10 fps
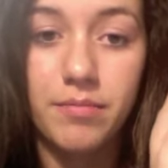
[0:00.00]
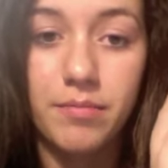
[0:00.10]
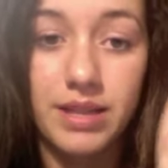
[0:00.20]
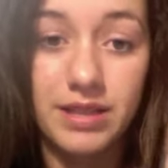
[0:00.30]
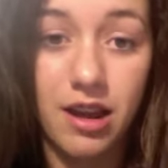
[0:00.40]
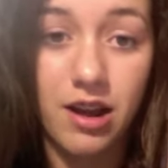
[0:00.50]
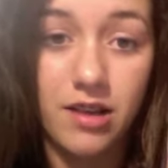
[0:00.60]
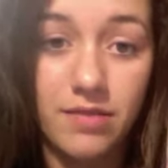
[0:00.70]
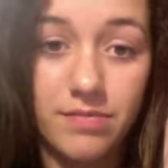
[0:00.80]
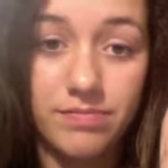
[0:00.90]

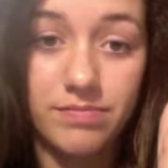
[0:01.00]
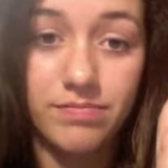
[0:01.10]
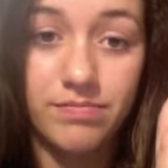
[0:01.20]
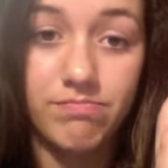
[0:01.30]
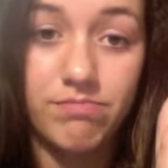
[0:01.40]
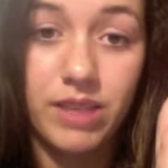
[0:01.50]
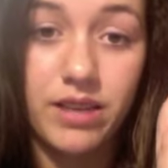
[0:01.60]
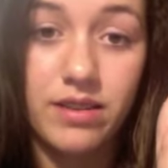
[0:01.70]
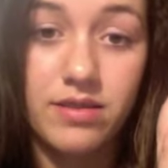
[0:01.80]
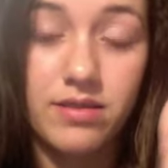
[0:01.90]
mascara,
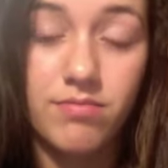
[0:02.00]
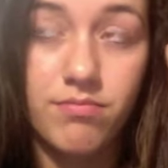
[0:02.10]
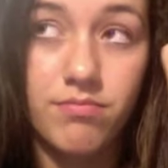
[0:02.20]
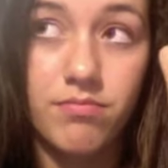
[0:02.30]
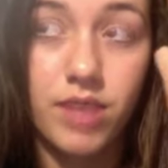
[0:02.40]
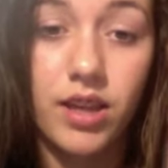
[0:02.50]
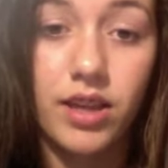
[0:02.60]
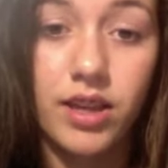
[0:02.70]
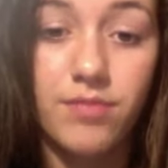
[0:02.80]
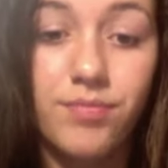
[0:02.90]
because I
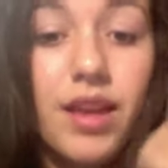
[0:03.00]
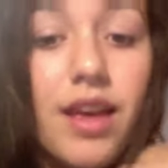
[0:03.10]
like it.